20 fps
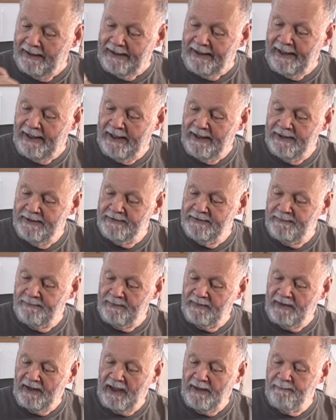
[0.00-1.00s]
And
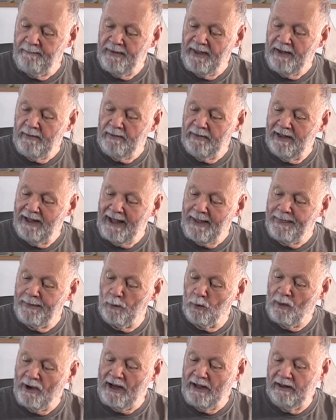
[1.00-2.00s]
I then laid the
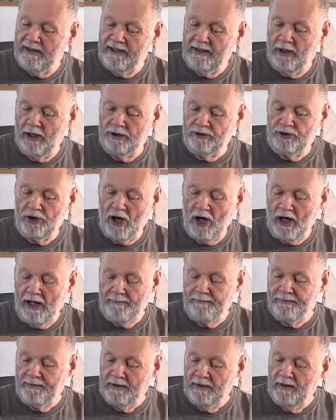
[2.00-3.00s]
railing on
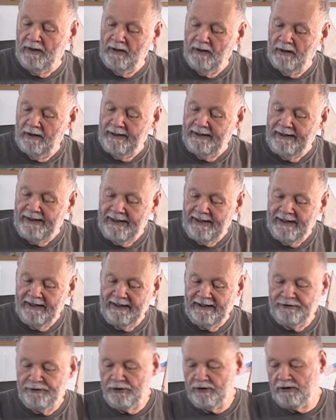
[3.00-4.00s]
top
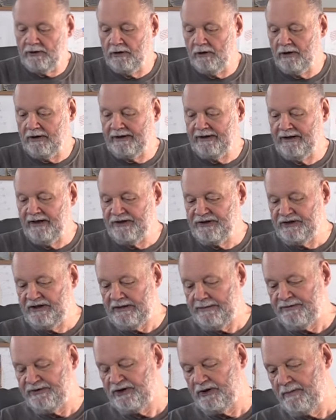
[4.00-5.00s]
and I took a look and it
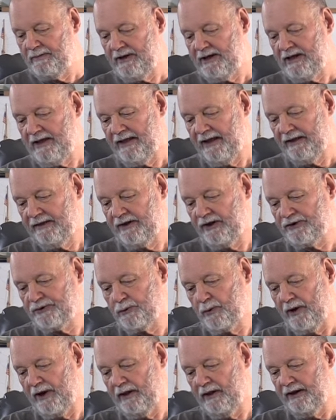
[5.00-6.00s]
seems to me that
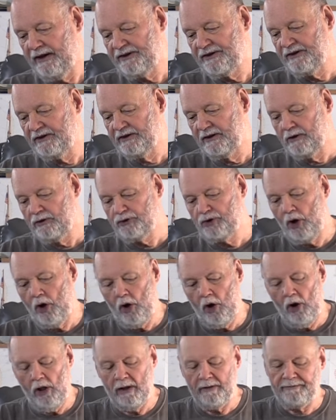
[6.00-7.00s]
this railing is a little
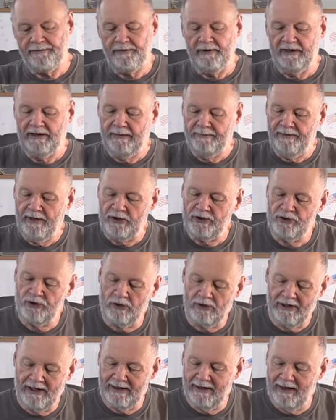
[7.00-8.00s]
tall up front. I'm not
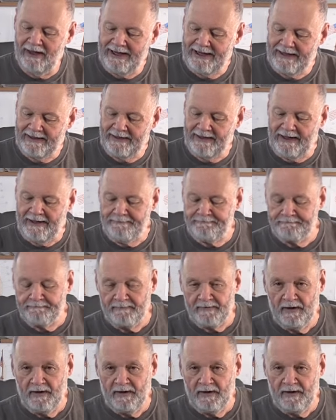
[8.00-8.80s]
sure I like that.